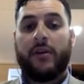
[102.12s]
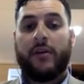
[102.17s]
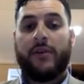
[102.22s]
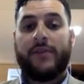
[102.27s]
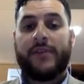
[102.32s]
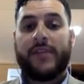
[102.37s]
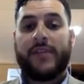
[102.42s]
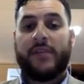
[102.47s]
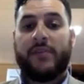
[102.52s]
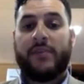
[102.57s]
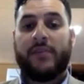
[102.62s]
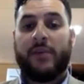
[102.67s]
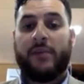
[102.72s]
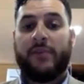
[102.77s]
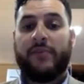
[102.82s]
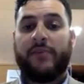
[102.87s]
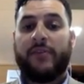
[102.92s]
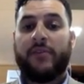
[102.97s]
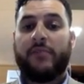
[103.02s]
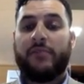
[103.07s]

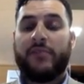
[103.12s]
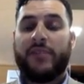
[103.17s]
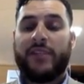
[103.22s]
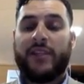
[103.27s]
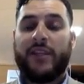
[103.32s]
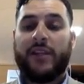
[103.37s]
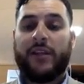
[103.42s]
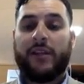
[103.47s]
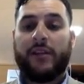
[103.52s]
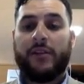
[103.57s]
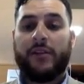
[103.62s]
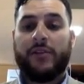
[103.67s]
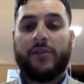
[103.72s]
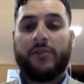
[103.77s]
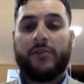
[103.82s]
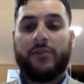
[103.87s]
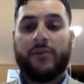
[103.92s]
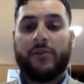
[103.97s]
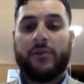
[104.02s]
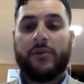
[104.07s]
sandpaper for the particular
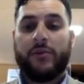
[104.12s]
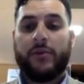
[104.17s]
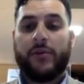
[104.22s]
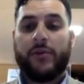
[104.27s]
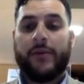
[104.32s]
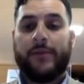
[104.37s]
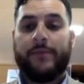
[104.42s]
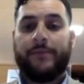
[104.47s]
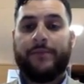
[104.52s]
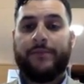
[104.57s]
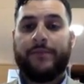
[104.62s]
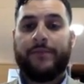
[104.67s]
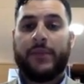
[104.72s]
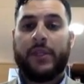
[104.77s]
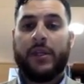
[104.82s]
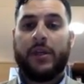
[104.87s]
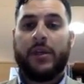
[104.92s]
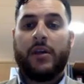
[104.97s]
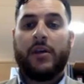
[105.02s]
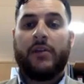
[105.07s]
job you're doing.
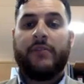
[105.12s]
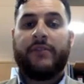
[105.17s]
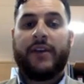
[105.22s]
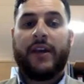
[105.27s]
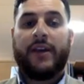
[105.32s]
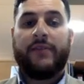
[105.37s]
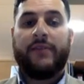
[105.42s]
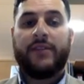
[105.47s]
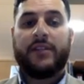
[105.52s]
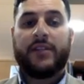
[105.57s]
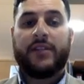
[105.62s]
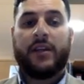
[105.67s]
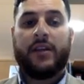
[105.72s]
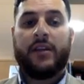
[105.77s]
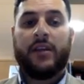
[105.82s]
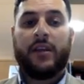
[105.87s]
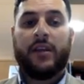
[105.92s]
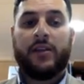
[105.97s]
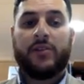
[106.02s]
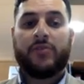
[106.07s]
For heavy
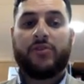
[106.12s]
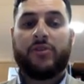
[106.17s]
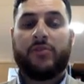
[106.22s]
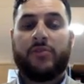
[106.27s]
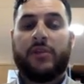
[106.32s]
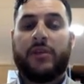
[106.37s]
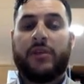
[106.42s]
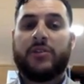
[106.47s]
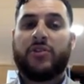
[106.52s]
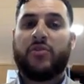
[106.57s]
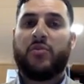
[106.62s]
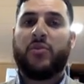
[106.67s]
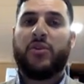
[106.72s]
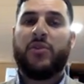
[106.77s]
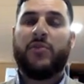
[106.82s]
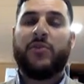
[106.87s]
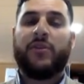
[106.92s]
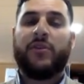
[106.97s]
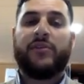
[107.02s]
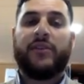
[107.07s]
sanding and stripping, so when
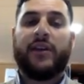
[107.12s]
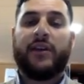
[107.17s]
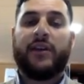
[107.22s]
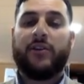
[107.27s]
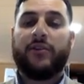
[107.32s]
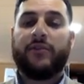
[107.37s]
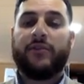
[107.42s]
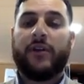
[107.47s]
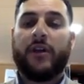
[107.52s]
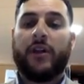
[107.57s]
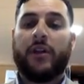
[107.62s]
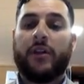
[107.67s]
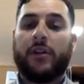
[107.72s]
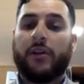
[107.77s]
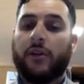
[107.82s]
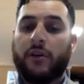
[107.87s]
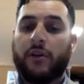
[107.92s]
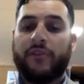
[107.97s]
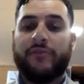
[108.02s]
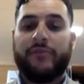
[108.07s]
you want to take off a
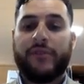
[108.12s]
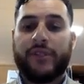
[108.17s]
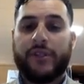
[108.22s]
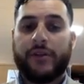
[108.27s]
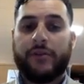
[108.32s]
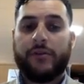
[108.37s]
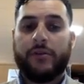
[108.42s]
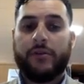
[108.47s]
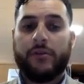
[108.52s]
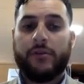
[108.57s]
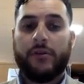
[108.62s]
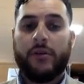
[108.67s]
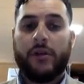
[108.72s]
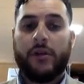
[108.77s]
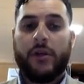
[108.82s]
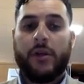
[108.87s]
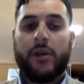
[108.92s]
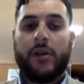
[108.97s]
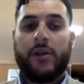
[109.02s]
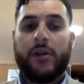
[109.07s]
lot of material,
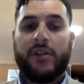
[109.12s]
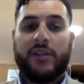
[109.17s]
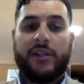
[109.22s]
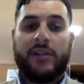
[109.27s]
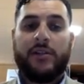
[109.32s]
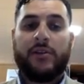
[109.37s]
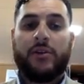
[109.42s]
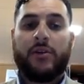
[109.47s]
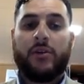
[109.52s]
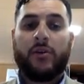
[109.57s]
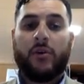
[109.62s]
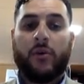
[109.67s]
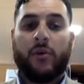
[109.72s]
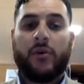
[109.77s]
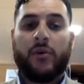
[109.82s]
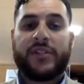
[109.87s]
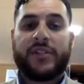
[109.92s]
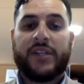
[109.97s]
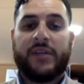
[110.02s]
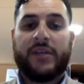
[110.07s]
you need
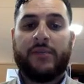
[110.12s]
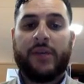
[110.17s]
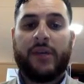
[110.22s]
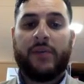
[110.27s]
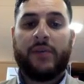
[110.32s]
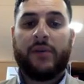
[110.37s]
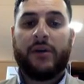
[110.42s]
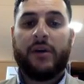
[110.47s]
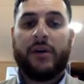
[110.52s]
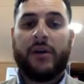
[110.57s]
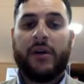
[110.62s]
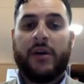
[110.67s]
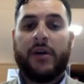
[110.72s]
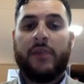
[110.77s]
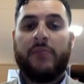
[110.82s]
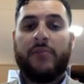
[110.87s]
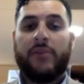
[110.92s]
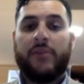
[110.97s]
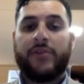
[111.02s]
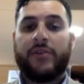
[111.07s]
coarse sandpaper
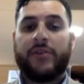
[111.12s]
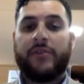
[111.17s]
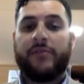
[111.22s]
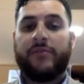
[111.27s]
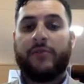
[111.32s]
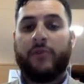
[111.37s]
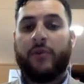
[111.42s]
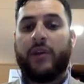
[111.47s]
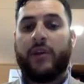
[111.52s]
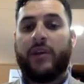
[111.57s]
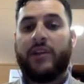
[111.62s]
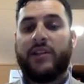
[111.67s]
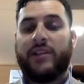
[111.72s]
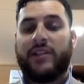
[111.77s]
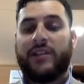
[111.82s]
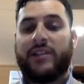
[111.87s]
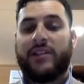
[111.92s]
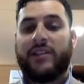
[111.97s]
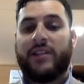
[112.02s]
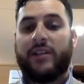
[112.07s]
measuring 40 to
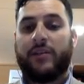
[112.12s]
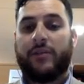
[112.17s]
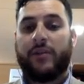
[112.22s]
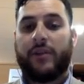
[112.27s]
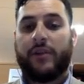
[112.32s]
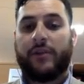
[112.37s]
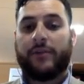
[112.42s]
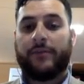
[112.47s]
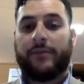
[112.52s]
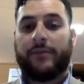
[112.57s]
60 grit.